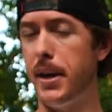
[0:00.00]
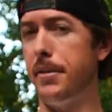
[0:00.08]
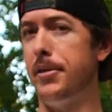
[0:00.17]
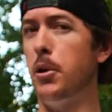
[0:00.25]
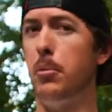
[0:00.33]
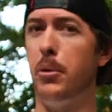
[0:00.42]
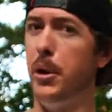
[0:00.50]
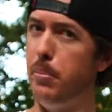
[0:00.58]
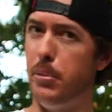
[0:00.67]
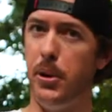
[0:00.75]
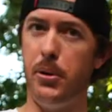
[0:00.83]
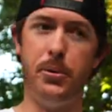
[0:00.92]
out the old brim
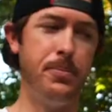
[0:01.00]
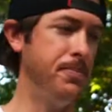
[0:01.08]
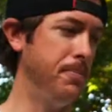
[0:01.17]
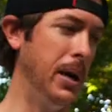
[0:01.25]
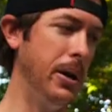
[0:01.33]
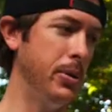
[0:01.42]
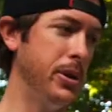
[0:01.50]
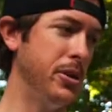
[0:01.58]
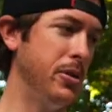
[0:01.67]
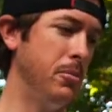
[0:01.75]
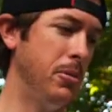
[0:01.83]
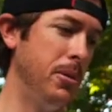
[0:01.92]
pole, my
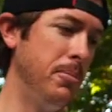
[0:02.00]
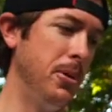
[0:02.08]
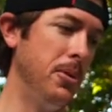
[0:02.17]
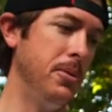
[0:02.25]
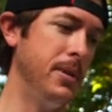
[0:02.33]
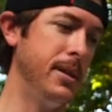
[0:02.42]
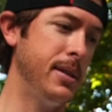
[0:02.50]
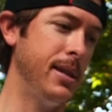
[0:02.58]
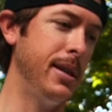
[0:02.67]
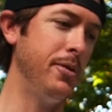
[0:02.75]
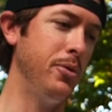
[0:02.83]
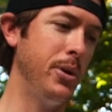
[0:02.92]
original brim pole, and
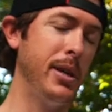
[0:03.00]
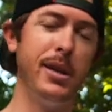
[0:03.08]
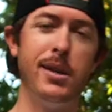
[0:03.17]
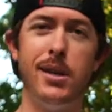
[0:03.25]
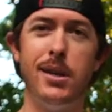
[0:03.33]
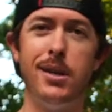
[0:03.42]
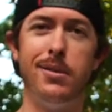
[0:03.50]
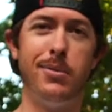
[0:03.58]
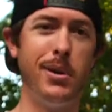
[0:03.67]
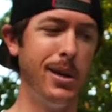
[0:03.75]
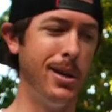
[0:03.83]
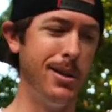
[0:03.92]
see if we can uh,
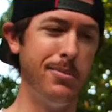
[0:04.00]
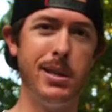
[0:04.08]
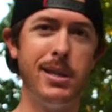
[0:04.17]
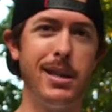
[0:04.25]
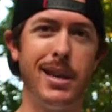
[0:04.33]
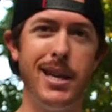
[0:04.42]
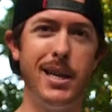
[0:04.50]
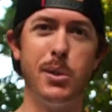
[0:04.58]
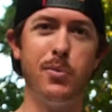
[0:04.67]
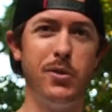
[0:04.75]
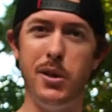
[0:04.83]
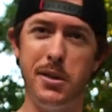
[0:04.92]
rig it up and catch
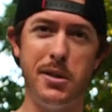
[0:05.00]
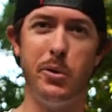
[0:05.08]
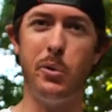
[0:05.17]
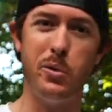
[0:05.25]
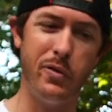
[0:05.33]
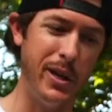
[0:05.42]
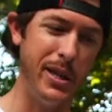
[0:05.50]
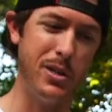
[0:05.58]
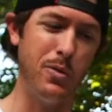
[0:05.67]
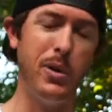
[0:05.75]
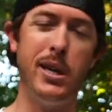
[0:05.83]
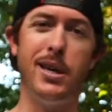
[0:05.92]
some fish the
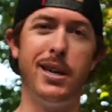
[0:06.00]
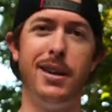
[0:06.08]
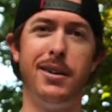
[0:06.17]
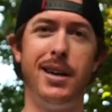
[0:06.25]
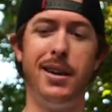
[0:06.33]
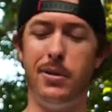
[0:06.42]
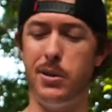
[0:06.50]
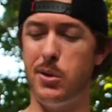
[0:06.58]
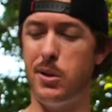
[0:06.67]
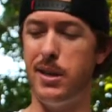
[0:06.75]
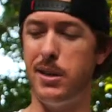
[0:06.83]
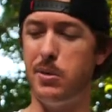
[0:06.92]
old-fashioned way, how I used
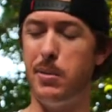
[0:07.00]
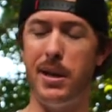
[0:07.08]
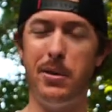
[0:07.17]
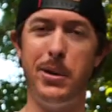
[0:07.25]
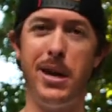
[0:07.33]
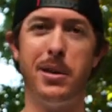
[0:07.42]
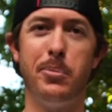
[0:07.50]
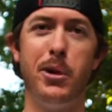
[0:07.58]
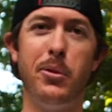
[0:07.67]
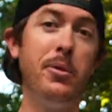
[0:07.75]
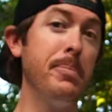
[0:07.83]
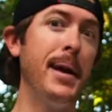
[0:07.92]
to catch them out of the back of the
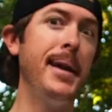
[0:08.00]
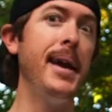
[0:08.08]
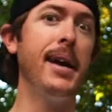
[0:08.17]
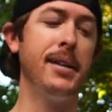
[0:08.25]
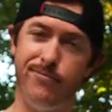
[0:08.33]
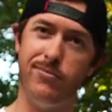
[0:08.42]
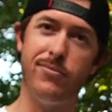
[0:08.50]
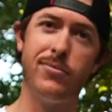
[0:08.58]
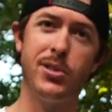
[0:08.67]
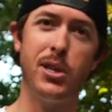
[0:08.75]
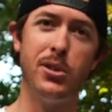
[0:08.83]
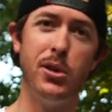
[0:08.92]
boat with my dad.
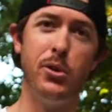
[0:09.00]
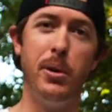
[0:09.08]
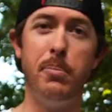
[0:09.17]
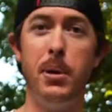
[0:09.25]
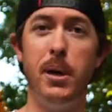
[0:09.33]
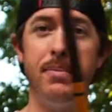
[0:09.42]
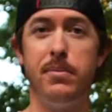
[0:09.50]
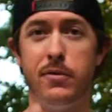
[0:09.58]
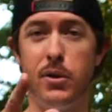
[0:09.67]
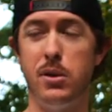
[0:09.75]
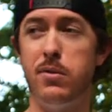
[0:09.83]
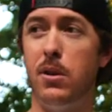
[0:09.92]
Let's get to it. But
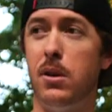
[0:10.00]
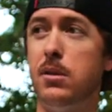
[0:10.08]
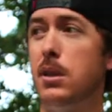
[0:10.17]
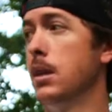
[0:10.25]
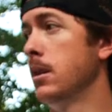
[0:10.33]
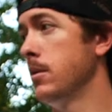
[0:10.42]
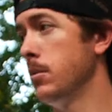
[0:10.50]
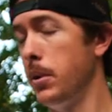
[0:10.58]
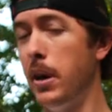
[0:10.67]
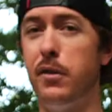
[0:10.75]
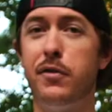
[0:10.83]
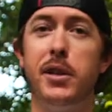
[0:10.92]
first of all. We
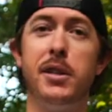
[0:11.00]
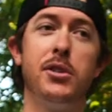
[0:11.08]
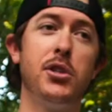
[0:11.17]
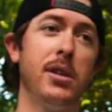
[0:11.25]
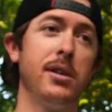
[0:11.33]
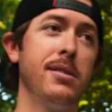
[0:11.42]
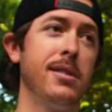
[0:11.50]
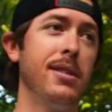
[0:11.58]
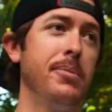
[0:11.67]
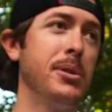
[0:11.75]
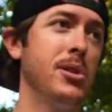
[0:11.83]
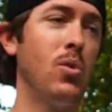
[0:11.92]
got to feed the chickens.
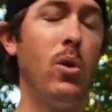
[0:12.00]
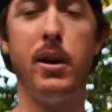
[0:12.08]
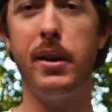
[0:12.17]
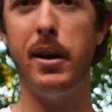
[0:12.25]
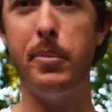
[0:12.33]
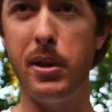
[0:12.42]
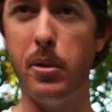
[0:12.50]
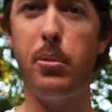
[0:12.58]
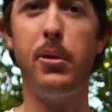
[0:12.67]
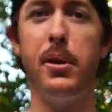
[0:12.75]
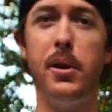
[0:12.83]
They've been squawking at me. They're pretty